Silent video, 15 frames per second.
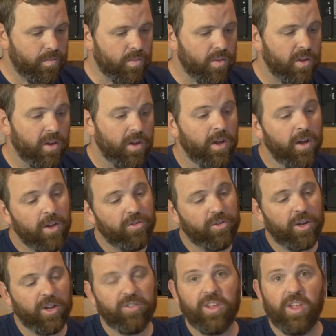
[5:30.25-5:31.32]
Let's
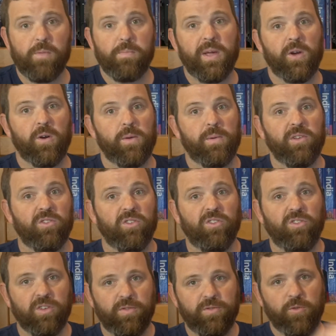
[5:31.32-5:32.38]
look at a slightly bigger image. This
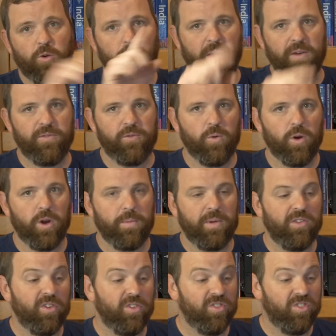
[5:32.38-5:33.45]
is a 4x4
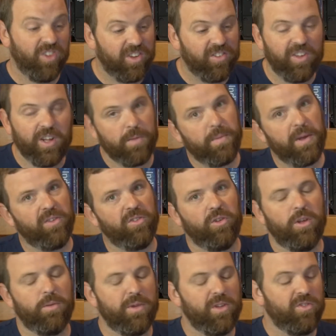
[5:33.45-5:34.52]
image, a 16
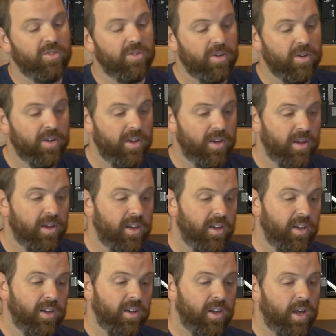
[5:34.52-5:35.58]
pixel image.
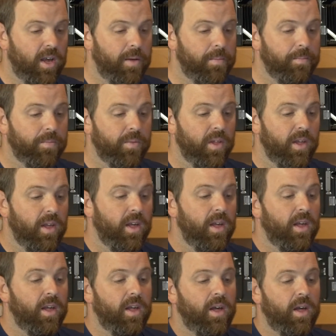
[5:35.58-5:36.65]
Okay.
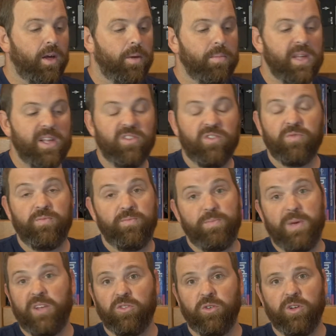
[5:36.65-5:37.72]
Each
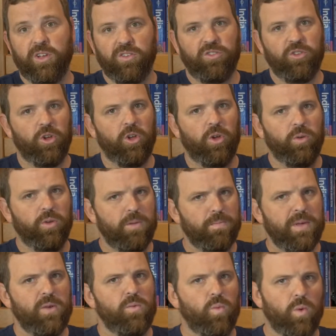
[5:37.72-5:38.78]
pixel can still only
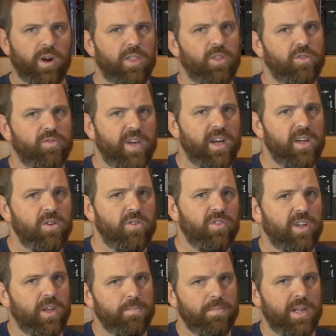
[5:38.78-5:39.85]
be one of those values.
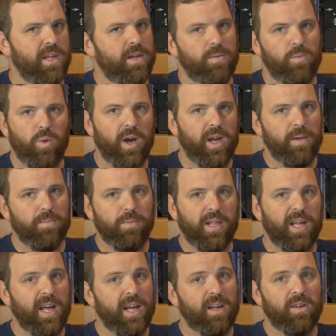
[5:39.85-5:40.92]
It can be white,
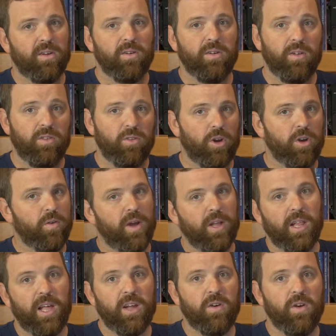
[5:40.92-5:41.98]
black, dark gray,
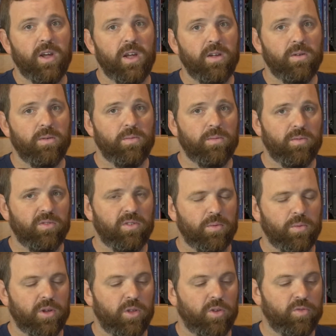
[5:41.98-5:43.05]
light gray,
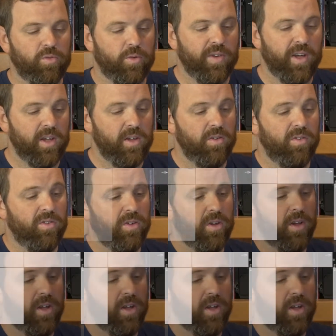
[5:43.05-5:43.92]
somewhere in those 4 values.